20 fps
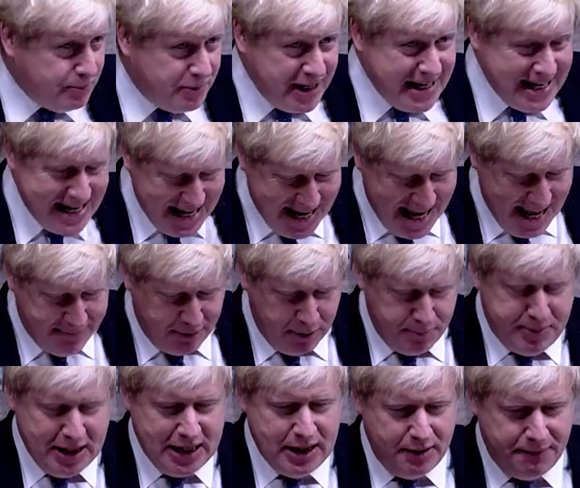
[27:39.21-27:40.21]
But
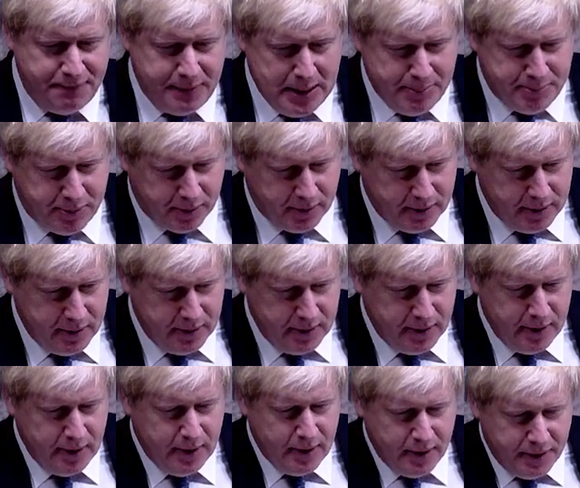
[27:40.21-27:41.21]
11 billion people.
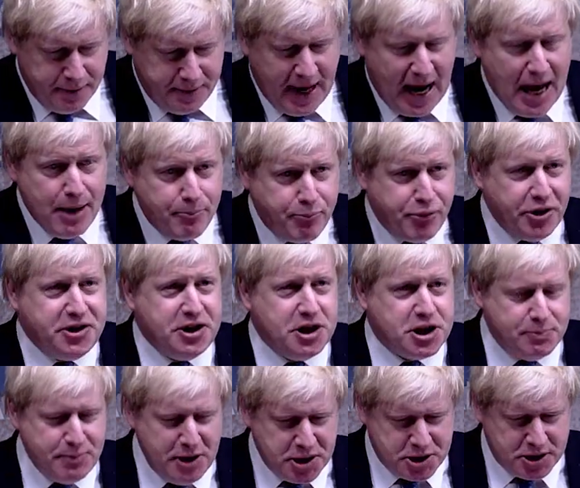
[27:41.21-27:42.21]
That
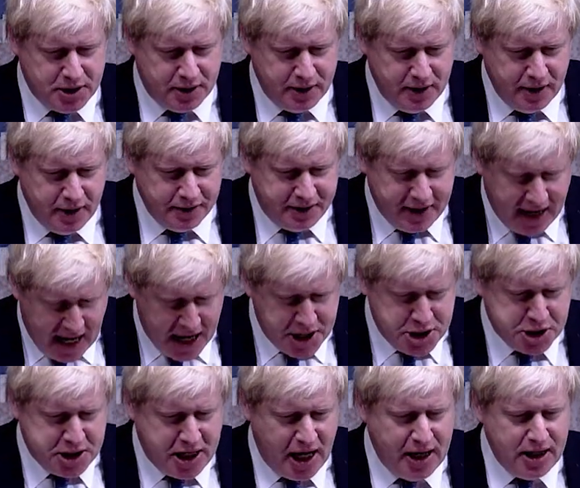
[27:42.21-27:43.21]
British mission to
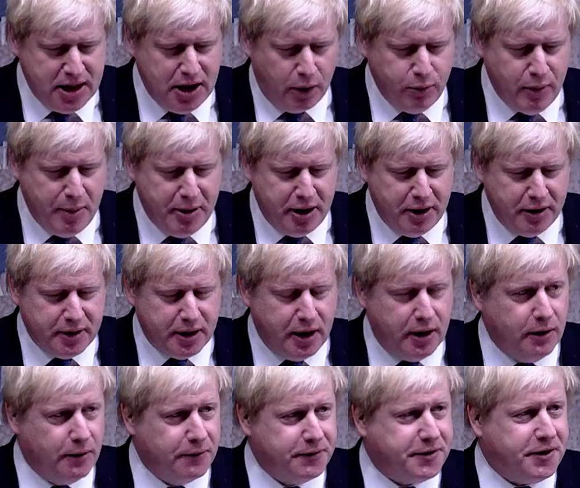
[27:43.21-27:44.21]
educate young women and
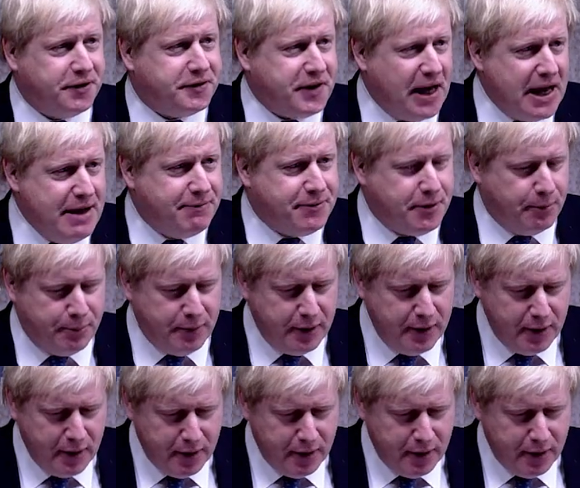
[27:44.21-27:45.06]
girls, to save them